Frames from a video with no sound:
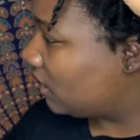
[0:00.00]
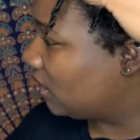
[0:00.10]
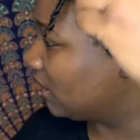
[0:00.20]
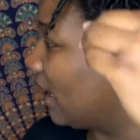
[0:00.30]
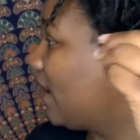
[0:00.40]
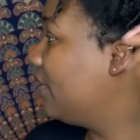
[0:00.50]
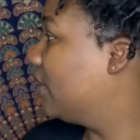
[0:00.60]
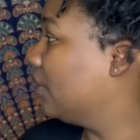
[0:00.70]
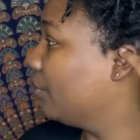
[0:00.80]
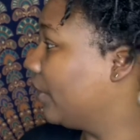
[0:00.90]
they haven't
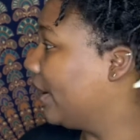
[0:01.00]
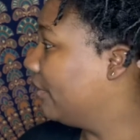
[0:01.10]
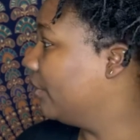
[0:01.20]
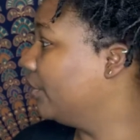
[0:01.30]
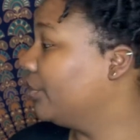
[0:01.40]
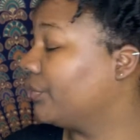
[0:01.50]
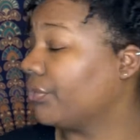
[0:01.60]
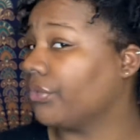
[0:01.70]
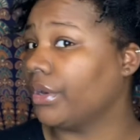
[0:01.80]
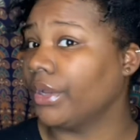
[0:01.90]
unraveled
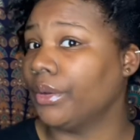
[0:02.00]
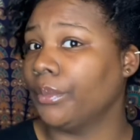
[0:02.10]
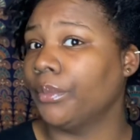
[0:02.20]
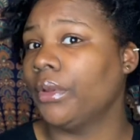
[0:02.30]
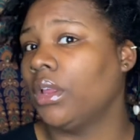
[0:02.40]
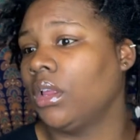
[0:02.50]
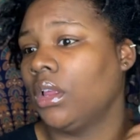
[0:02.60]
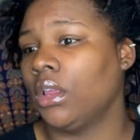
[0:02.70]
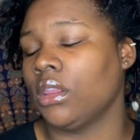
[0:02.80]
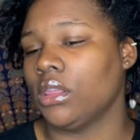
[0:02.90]
from
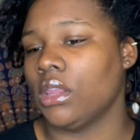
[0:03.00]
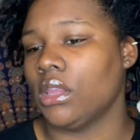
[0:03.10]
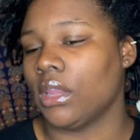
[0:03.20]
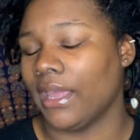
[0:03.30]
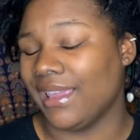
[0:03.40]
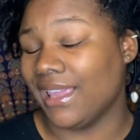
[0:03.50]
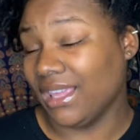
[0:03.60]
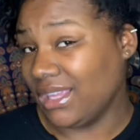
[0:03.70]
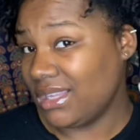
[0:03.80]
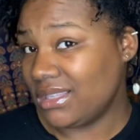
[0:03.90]
the like
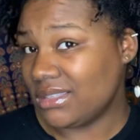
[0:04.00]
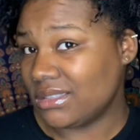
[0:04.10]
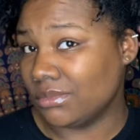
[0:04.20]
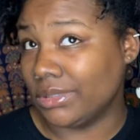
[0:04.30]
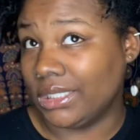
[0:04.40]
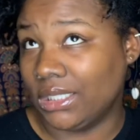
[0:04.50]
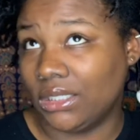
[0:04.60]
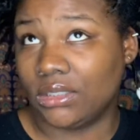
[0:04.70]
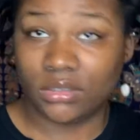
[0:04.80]
ends, but